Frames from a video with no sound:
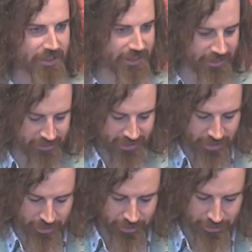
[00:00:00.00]
to link the
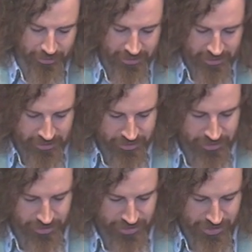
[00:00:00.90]
Old
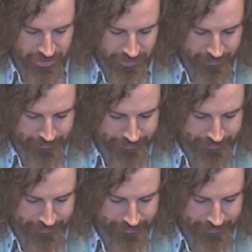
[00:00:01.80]
to the New.